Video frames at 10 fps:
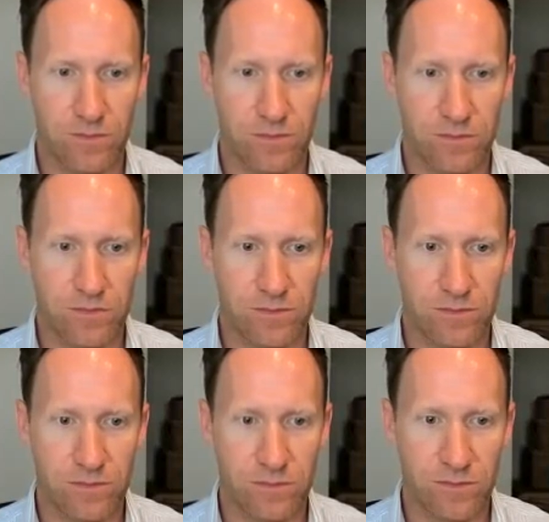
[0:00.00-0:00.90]

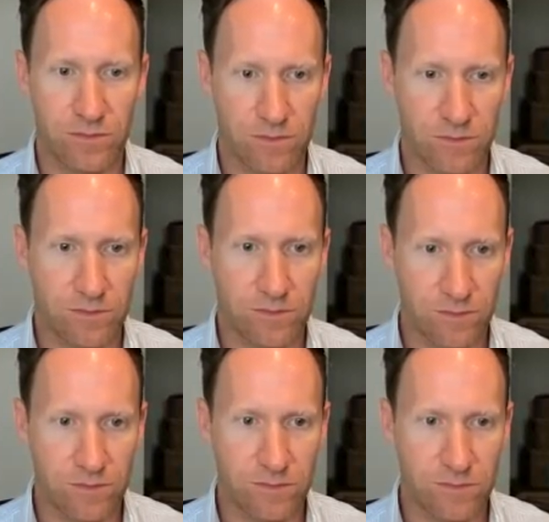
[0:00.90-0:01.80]

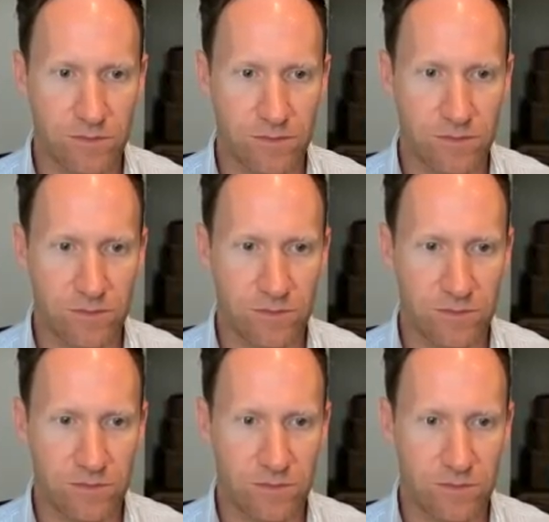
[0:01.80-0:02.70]

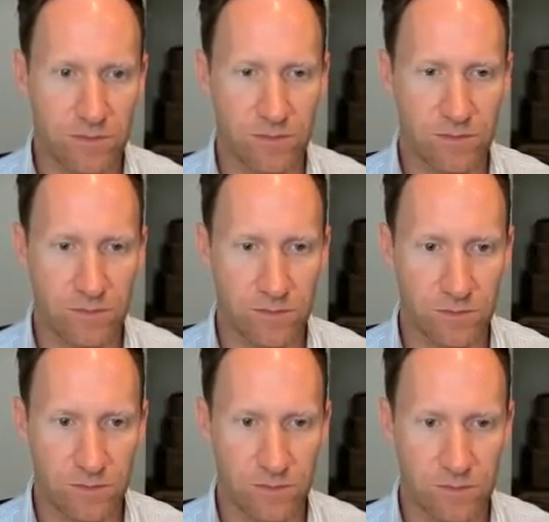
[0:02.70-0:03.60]

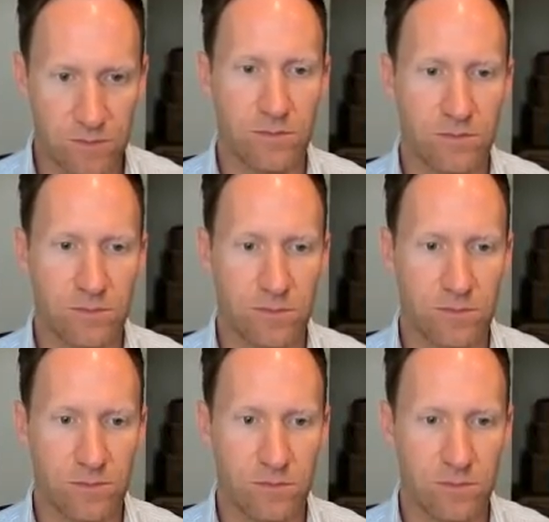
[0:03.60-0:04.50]

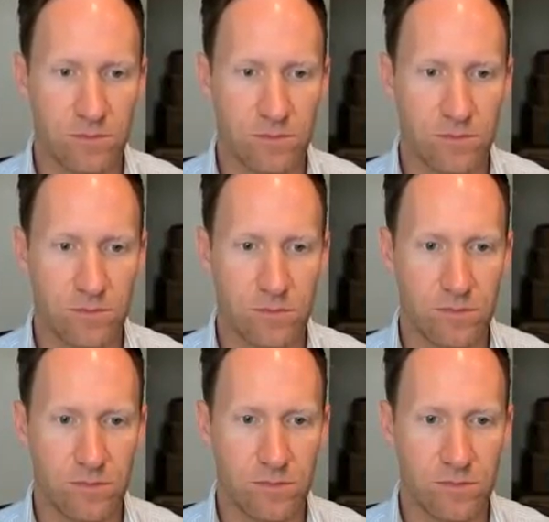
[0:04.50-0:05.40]

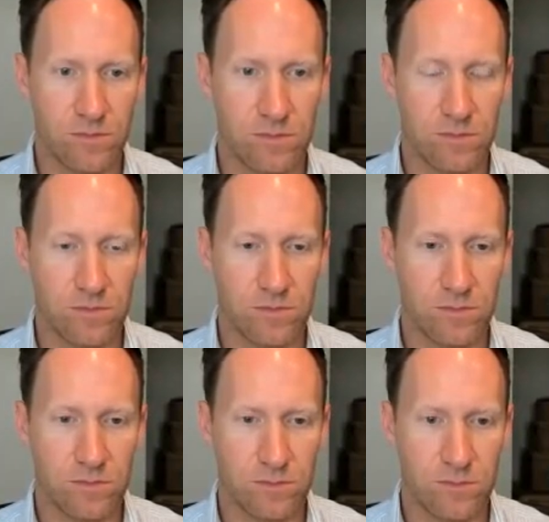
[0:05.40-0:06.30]

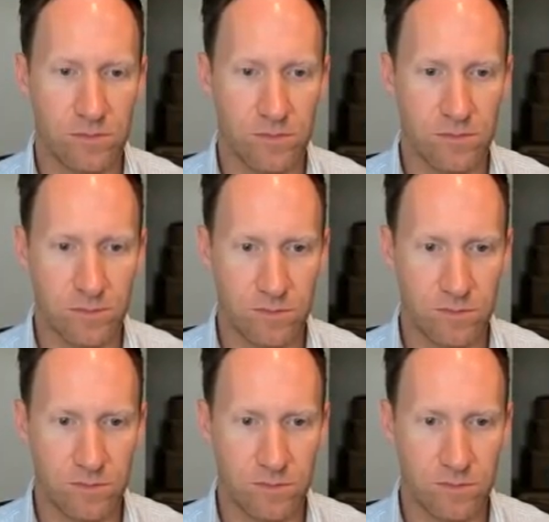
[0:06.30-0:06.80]
[no speech]